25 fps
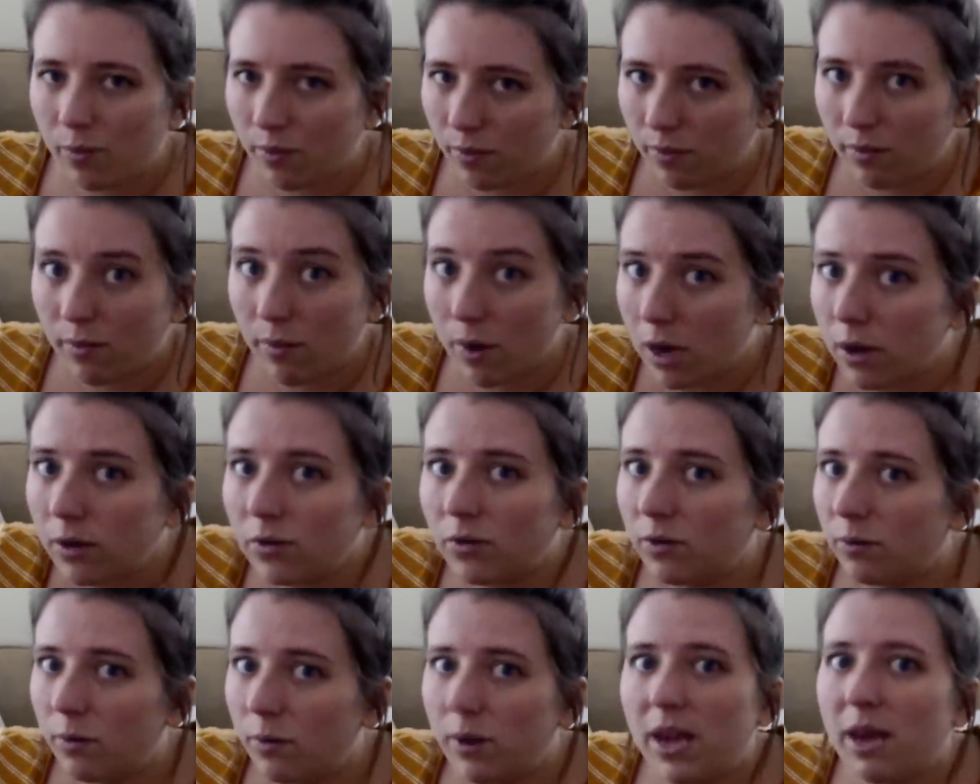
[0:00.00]

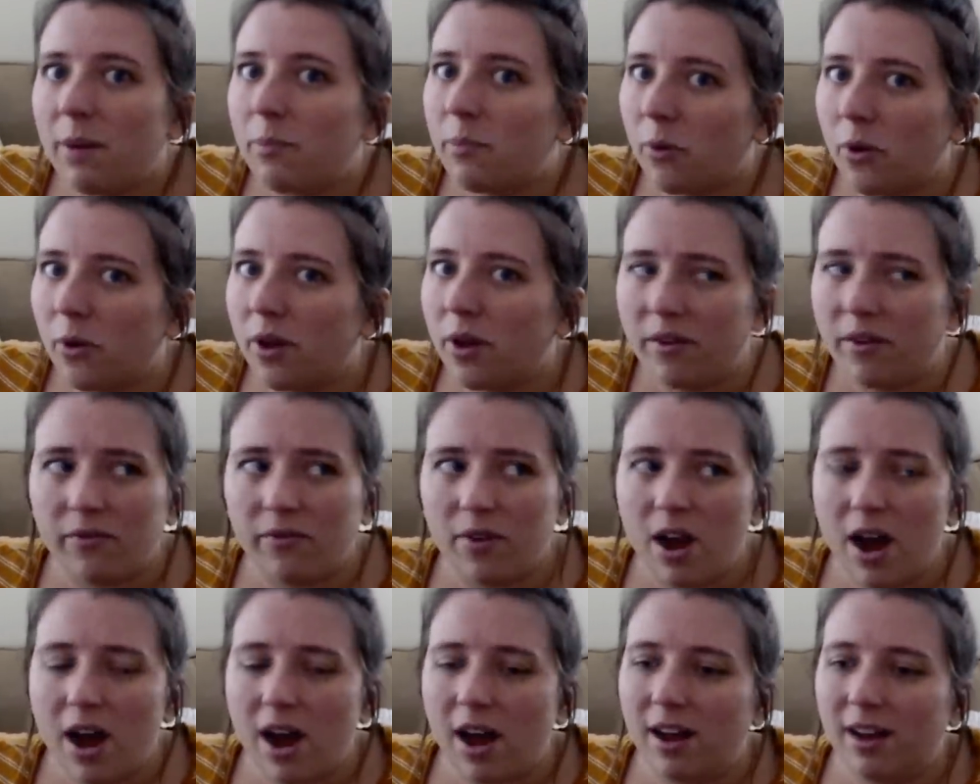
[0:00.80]
most people,
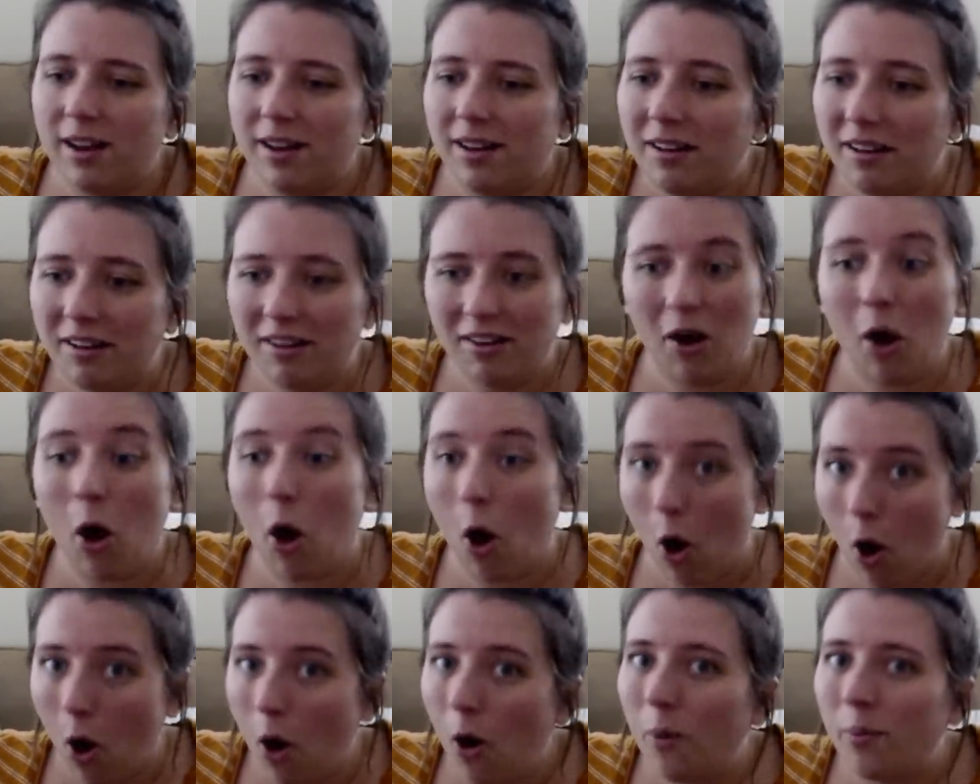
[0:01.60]
if not
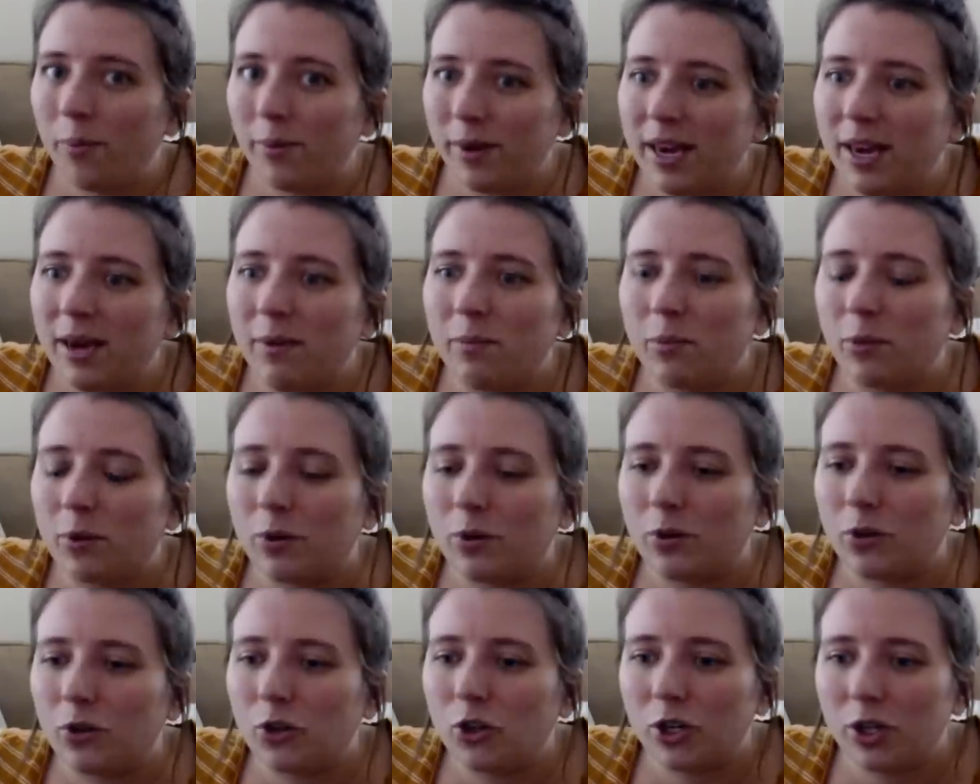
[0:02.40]
all
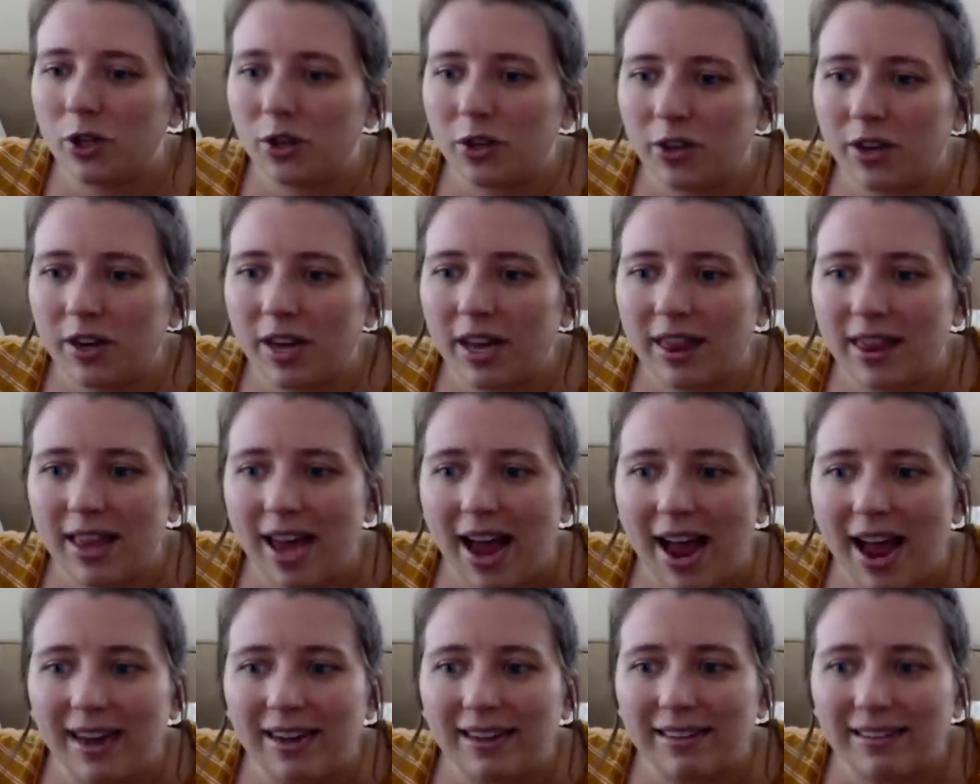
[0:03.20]
people, should look at
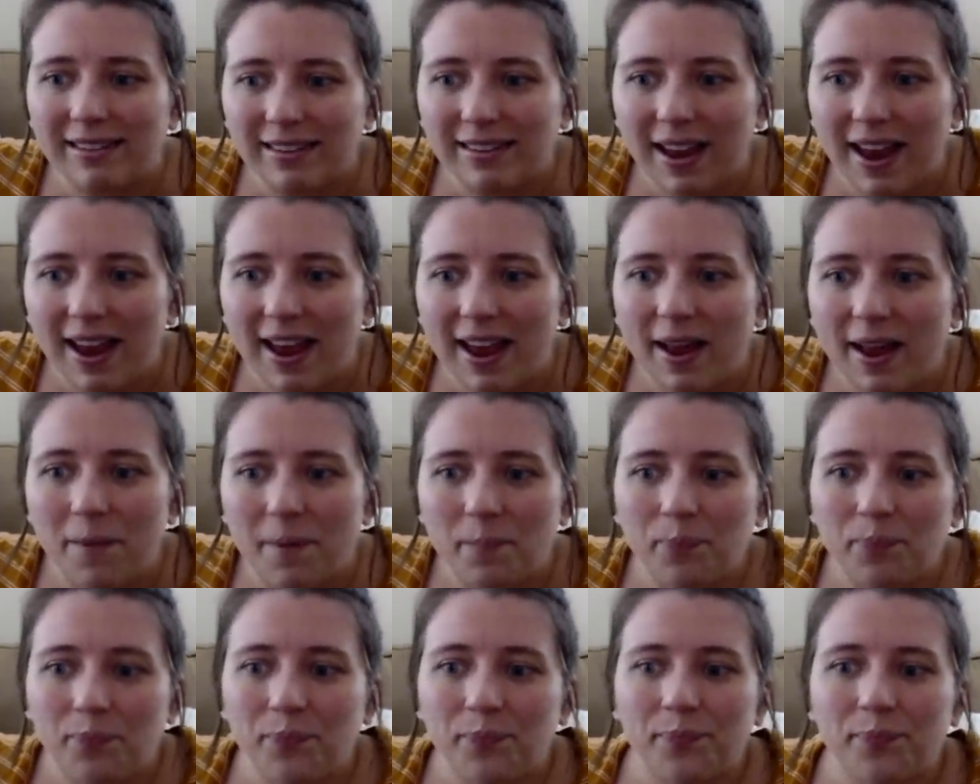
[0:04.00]
that and
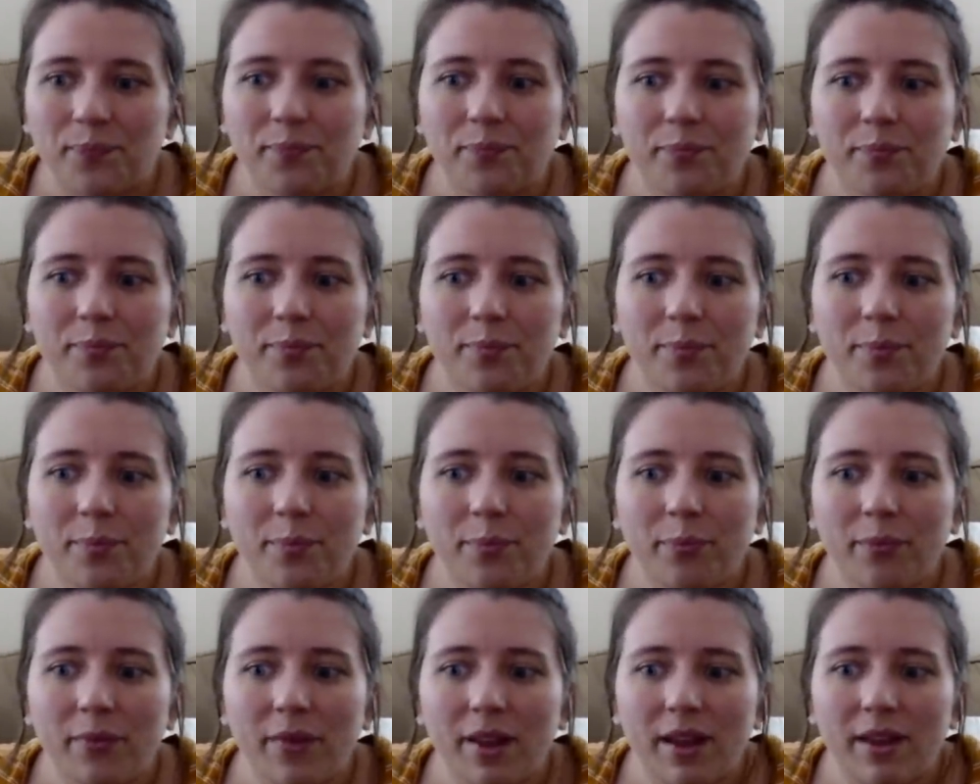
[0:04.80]
say,
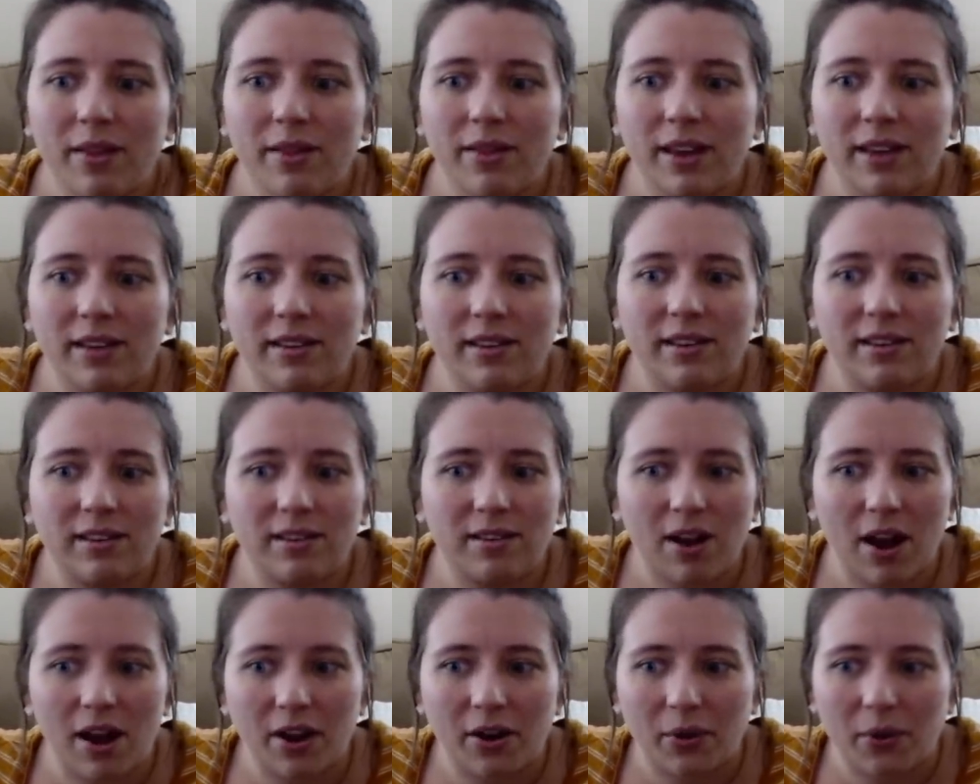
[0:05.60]
this is
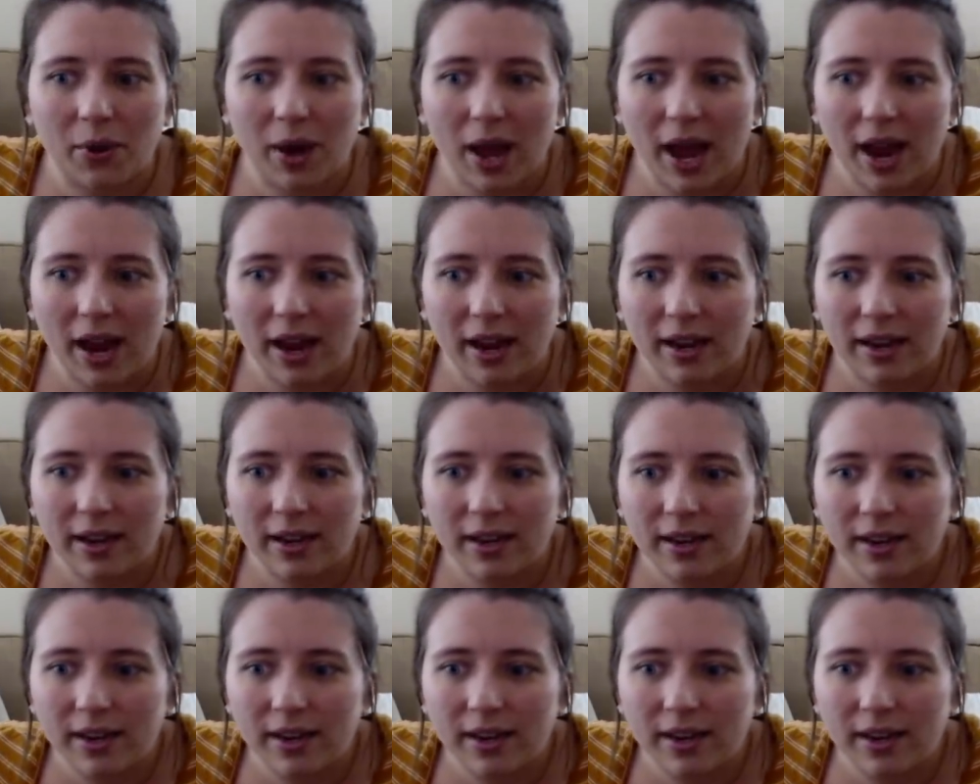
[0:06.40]
not okay.